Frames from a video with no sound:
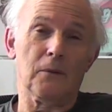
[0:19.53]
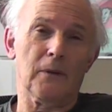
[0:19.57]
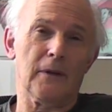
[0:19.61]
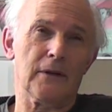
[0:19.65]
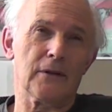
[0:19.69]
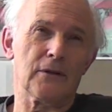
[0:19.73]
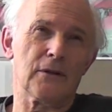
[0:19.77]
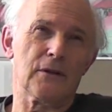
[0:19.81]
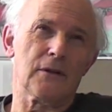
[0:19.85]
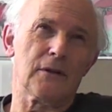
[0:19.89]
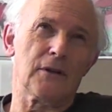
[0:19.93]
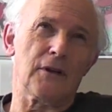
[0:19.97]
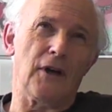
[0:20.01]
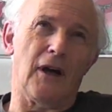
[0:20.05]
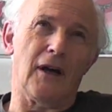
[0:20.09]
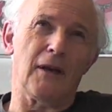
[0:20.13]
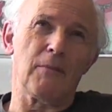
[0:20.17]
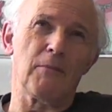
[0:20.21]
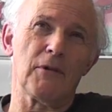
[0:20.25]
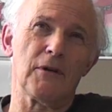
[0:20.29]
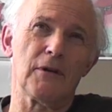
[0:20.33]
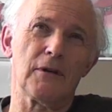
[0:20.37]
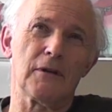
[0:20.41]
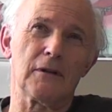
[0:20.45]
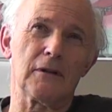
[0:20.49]
whereas
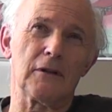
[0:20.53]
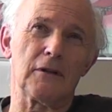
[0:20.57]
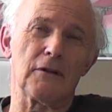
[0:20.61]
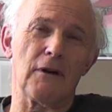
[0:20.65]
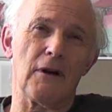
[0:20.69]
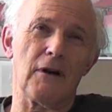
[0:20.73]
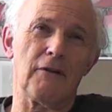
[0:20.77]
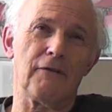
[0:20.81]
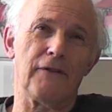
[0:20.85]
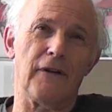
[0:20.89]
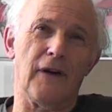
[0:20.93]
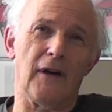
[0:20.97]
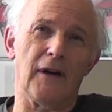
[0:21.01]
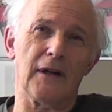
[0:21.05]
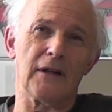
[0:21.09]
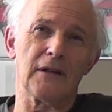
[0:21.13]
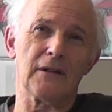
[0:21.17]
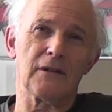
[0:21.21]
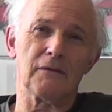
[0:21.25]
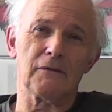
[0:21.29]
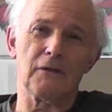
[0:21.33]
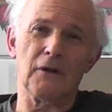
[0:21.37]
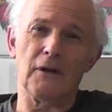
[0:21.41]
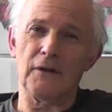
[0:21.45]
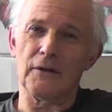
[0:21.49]
diamond and
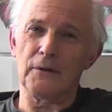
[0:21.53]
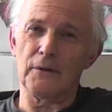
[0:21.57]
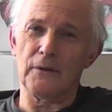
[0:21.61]
graphite have got